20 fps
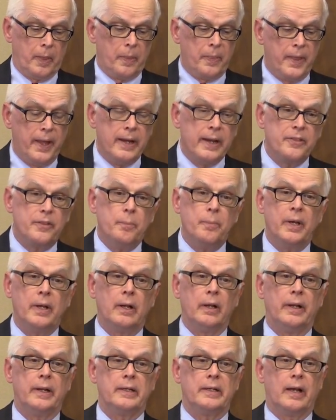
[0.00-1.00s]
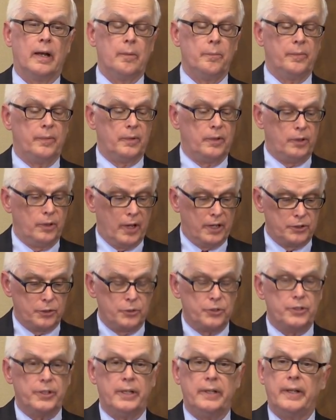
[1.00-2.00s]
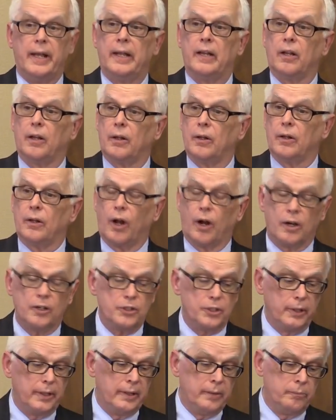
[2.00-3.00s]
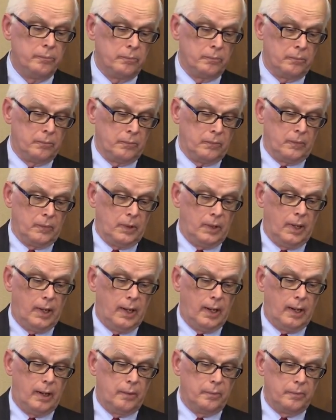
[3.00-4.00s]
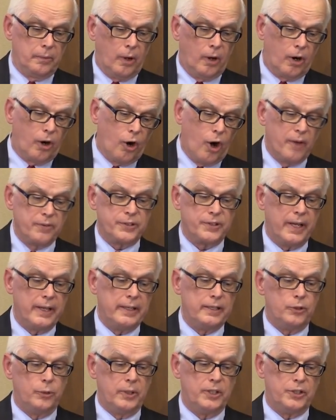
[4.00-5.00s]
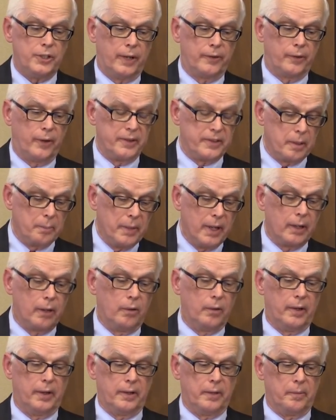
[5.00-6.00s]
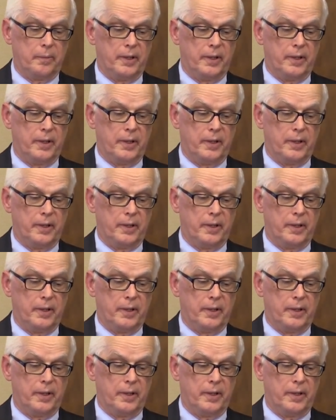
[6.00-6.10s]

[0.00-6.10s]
Then at the middle income, as you see, they largely are offsetting to each other at the middle.